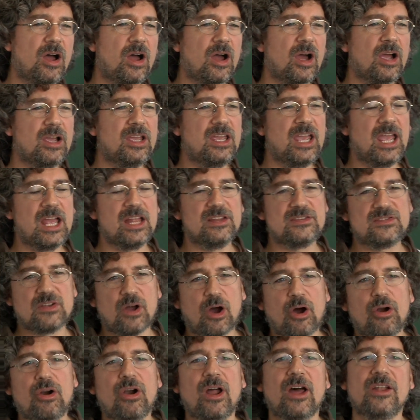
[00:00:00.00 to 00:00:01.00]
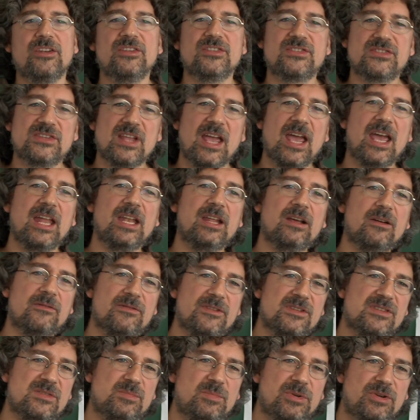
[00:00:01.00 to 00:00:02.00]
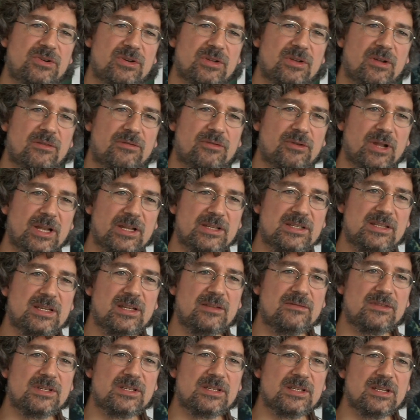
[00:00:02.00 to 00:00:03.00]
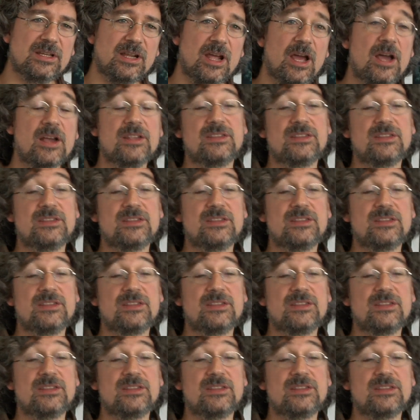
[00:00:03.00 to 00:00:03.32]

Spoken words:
against our understanding of the spirit of relativity,